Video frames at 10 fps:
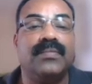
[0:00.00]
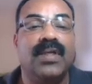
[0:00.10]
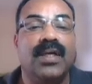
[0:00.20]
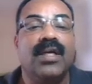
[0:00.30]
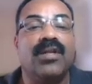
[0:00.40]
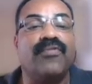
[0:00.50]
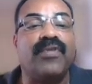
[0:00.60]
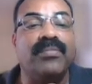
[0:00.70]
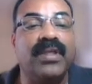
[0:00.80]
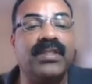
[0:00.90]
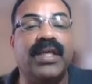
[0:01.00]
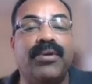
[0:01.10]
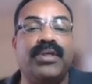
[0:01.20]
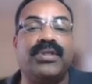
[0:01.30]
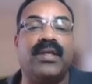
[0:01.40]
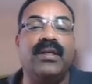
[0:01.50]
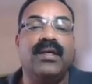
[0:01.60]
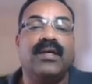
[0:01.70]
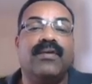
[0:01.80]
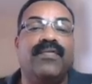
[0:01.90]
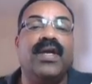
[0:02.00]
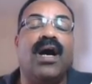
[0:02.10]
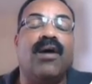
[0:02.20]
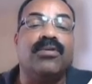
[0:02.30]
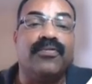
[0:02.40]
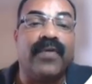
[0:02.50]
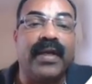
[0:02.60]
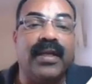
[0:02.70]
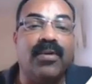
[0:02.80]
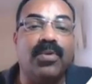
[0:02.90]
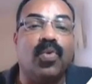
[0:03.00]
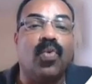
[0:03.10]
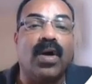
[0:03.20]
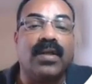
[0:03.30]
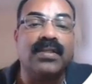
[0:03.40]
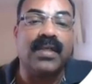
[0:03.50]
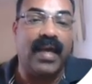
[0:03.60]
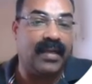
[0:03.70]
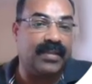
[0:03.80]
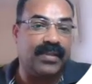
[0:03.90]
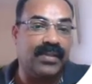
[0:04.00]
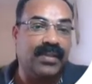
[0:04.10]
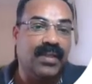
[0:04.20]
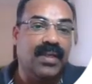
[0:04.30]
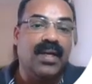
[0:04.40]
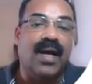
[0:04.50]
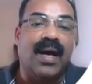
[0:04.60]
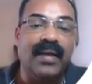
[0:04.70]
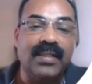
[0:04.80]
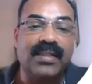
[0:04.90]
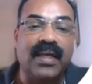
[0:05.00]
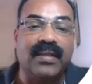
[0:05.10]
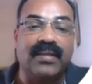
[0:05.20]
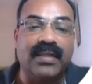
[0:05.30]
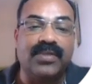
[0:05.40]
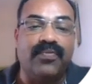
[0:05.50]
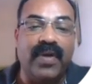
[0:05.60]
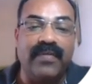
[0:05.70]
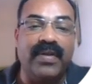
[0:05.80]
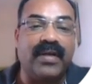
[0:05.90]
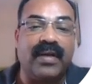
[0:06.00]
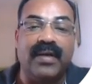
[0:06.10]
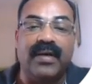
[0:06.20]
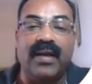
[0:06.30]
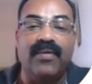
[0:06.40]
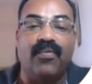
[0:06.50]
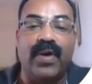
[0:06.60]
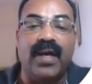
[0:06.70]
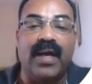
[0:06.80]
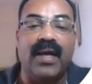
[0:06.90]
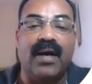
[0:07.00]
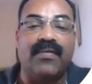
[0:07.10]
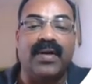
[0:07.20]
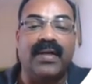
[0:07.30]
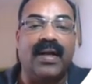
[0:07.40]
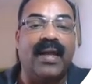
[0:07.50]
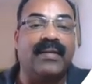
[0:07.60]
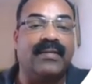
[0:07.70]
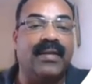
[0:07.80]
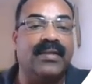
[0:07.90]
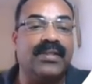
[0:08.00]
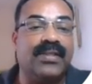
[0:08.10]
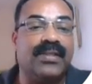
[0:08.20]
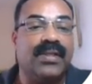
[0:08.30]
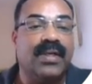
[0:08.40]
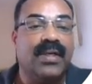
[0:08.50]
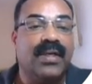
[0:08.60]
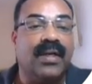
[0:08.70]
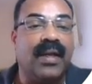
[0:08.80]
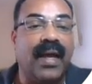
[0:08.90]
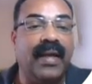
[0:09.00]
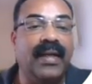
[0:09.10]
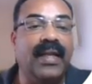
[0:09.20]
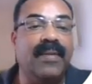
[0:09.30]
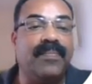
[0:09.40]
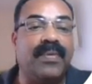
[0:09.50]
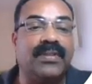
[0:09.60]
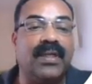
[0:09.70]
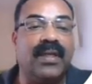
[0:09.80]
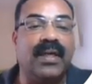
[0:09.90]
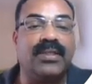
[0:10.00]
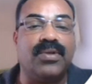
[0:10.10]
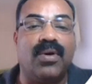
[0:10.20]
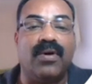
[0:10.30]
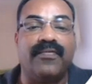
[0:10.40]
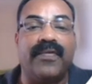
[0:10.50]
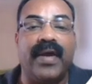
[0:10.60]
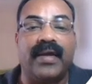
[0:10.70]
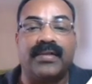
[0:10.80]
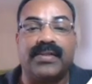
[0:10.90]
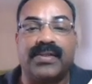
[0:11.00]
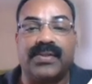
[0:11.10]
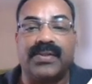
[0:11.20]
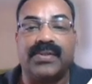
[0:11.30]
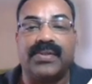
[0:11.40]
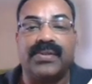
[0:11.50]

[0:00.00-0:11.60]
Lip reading: Now from this equation, we have to find out what is X. Understand this very, very clearly why I have written like this. 90% of X.